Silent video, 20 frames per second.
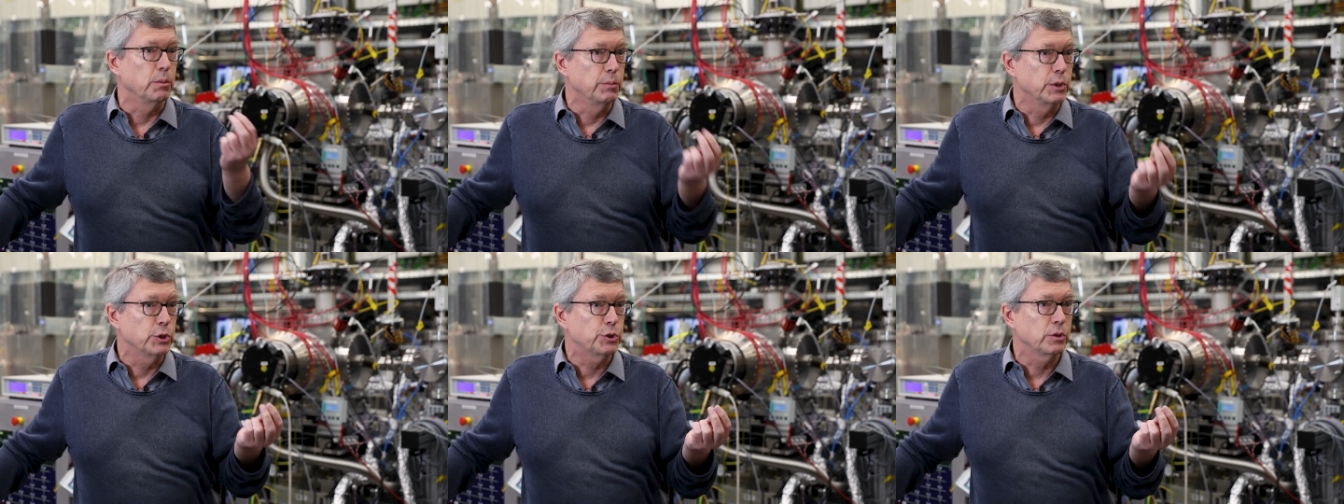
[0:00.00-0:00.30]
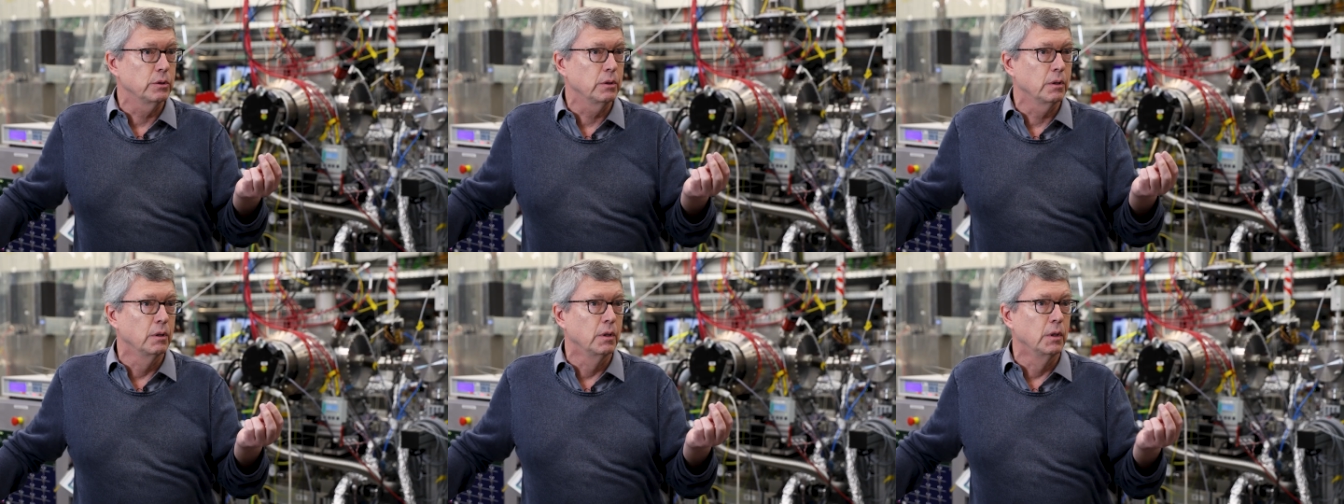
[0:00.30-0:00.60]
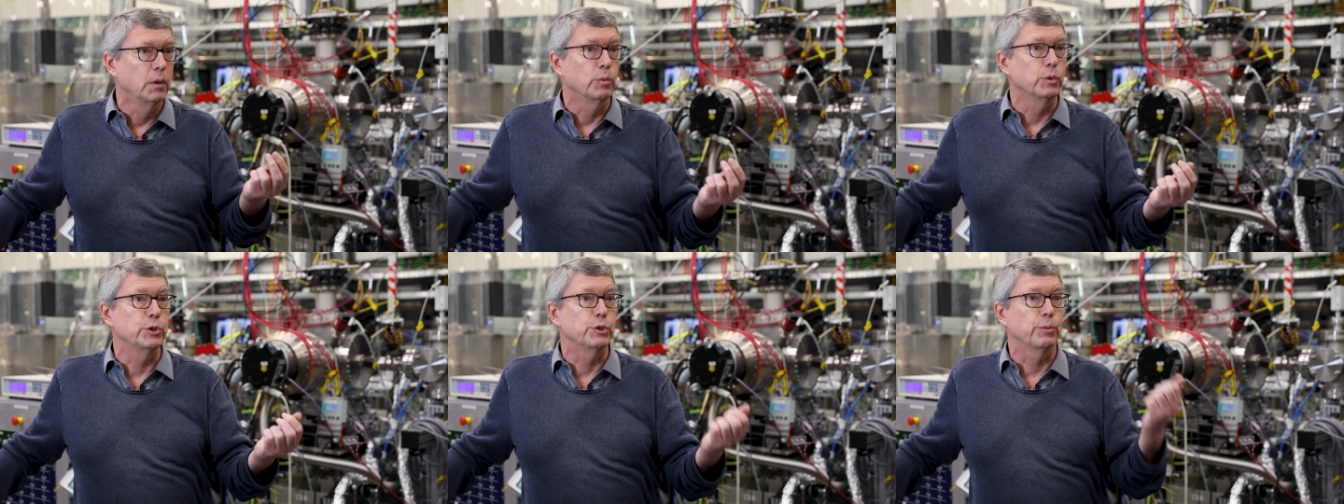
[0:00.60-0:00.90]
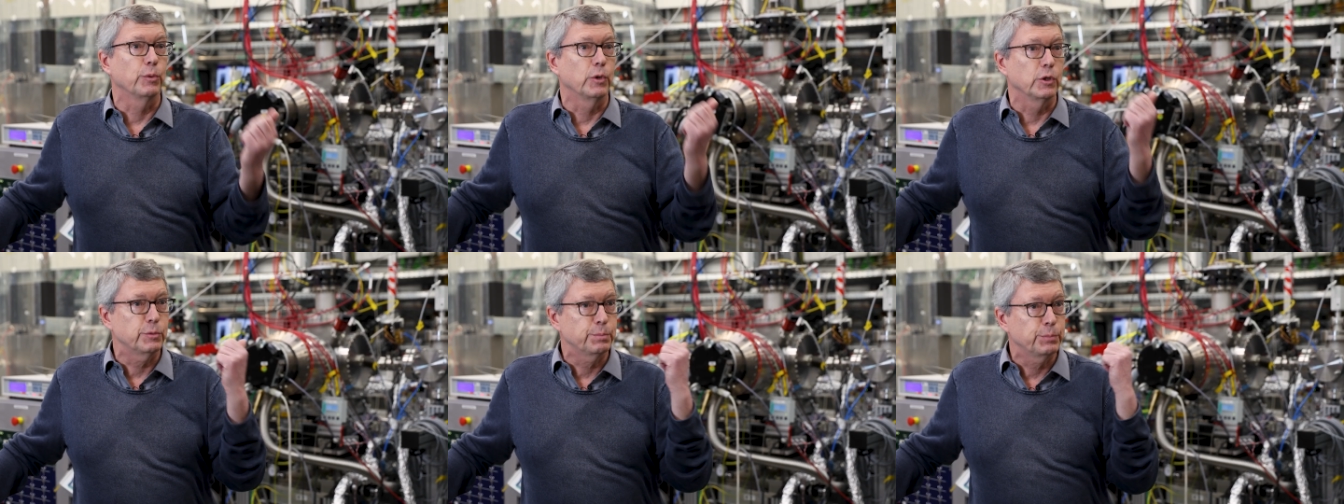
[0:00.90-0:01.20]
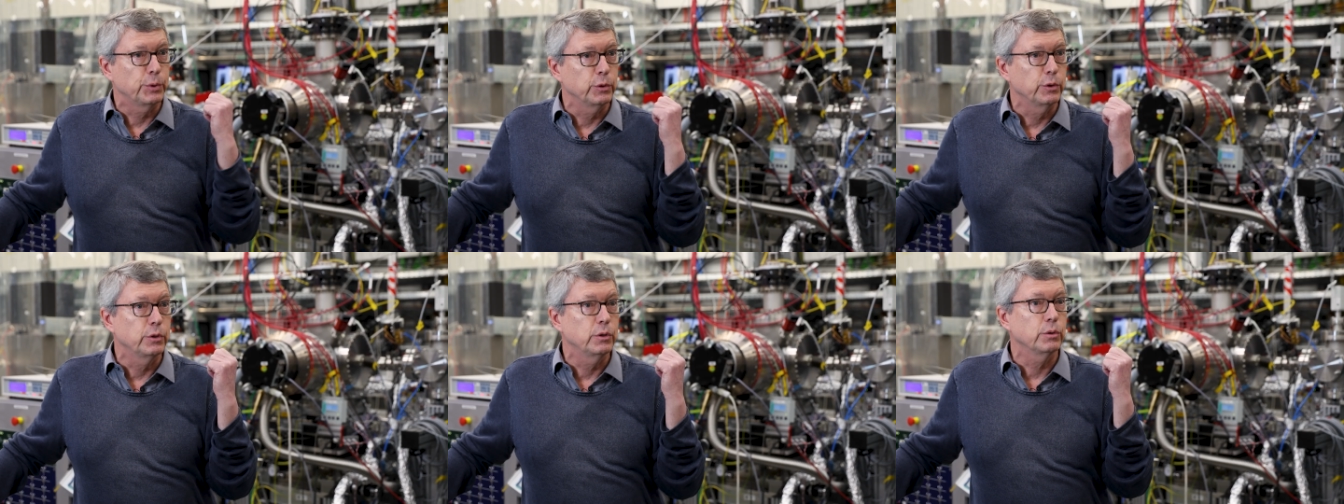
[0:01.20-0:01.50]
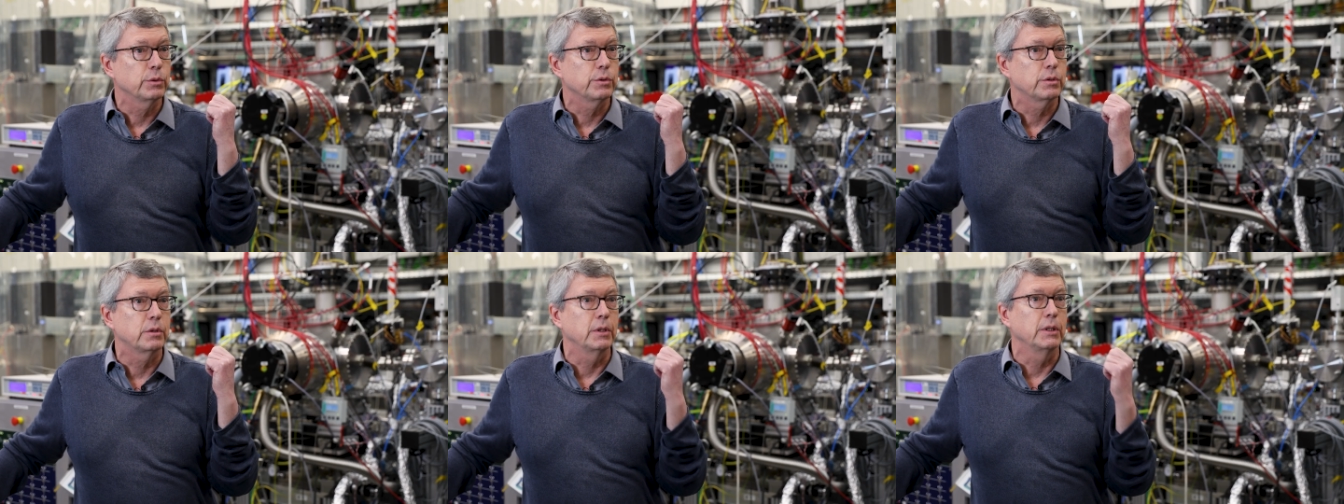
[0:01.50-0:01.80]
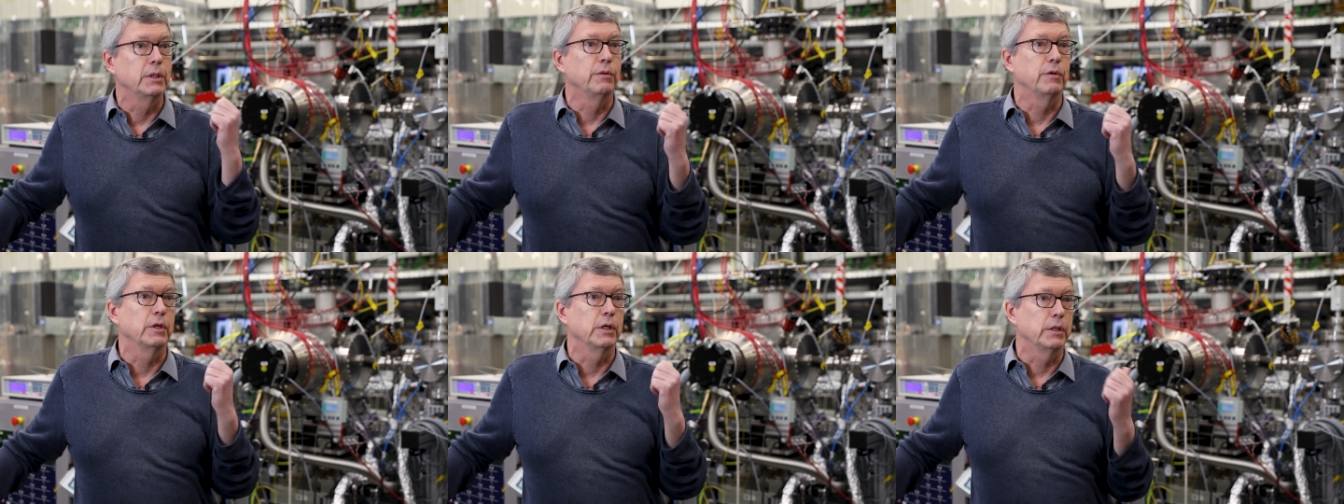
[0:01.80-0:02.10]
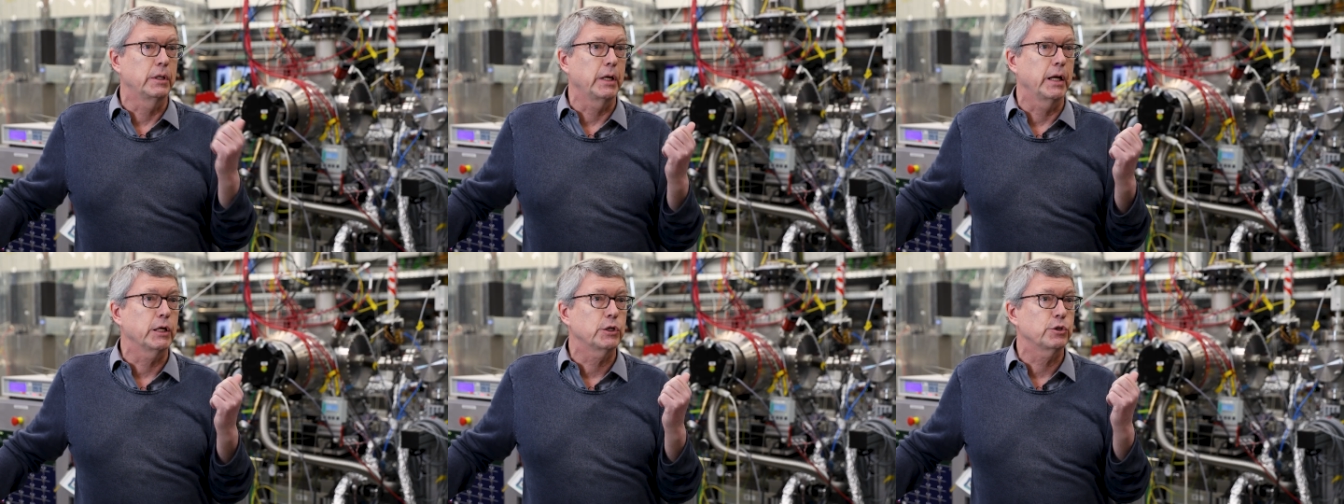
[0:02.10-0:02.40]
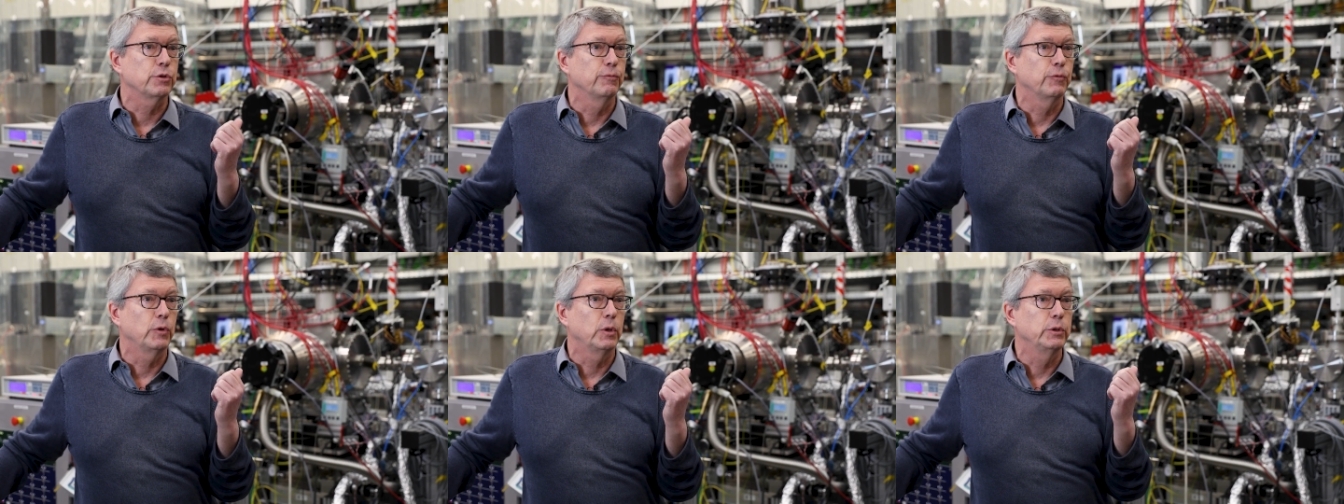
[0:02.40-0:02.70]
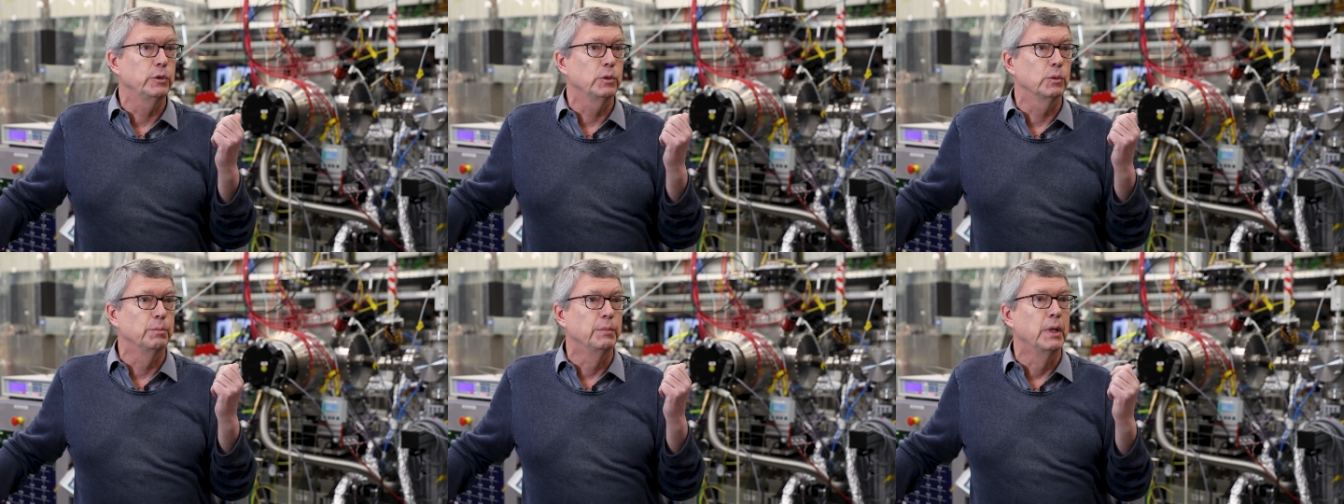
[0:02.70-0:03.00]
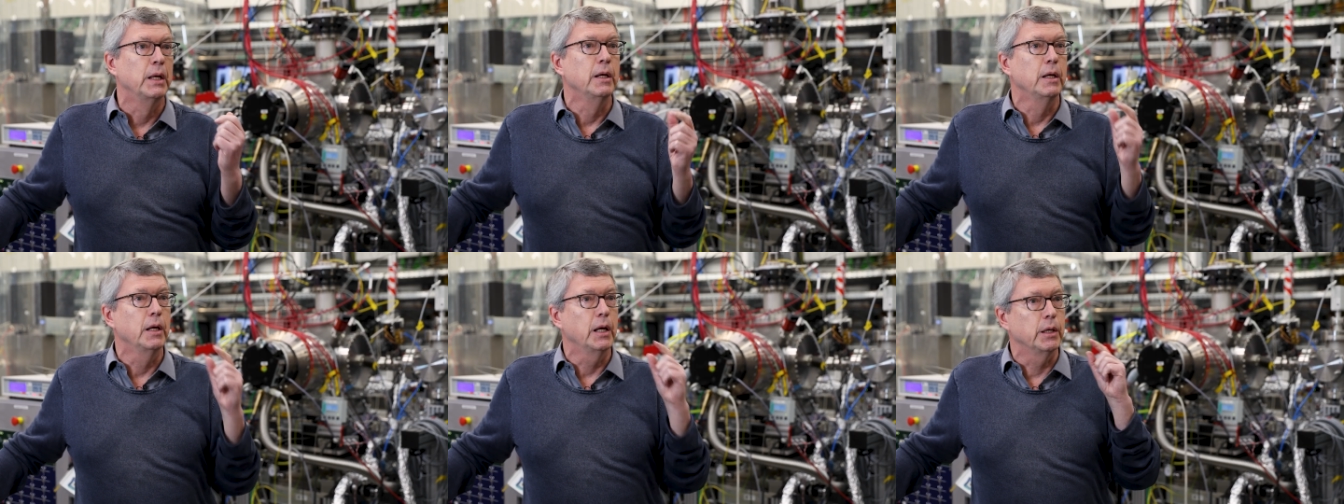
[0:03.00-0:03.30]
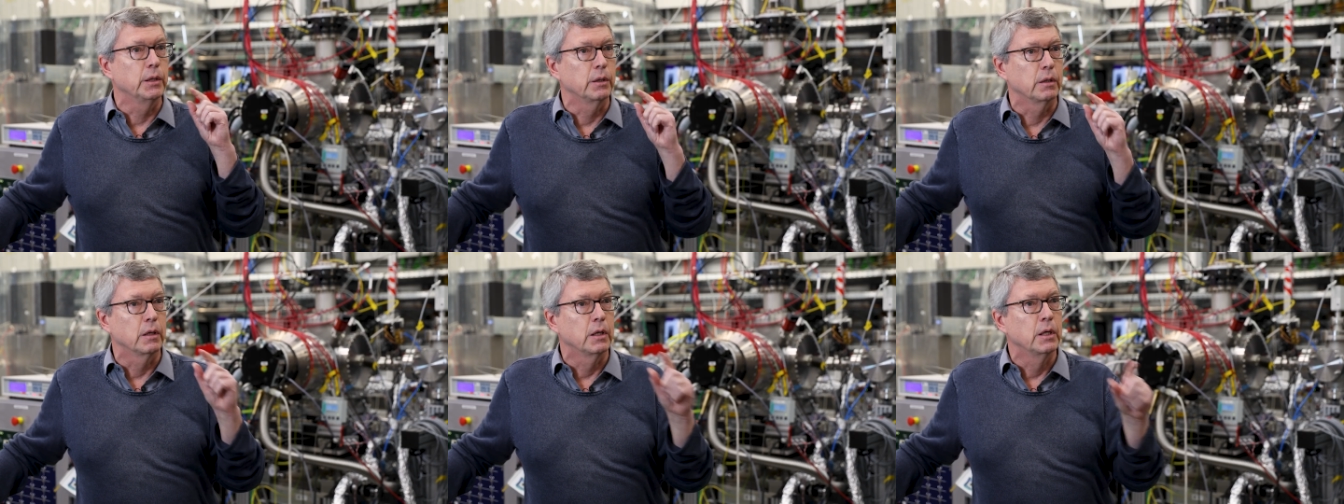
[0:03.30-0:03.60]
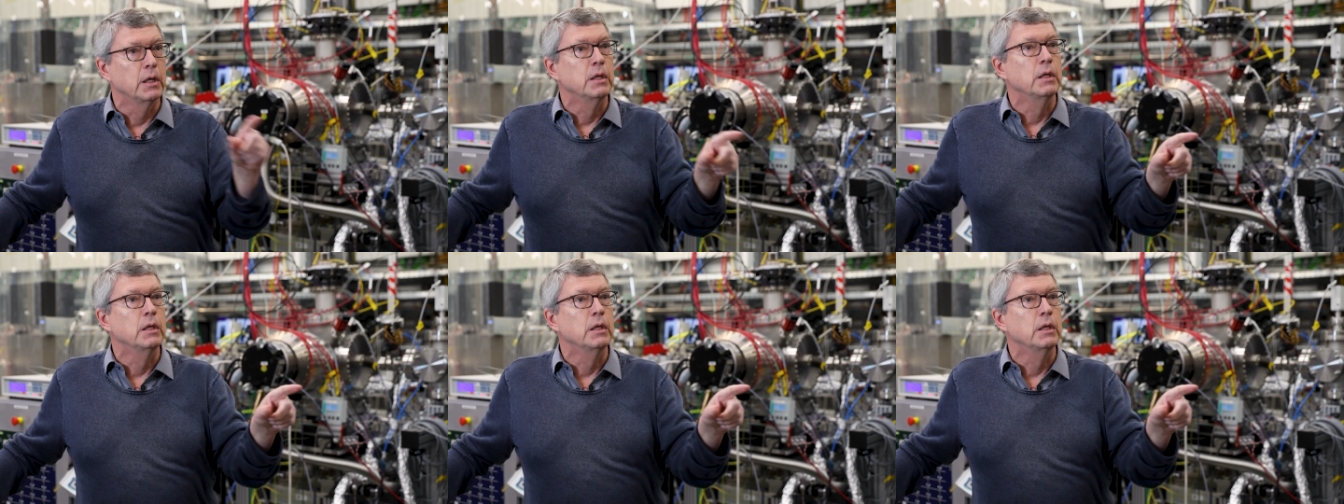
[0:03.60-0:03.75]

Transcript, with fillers: emission, which was produced in the interaction volume and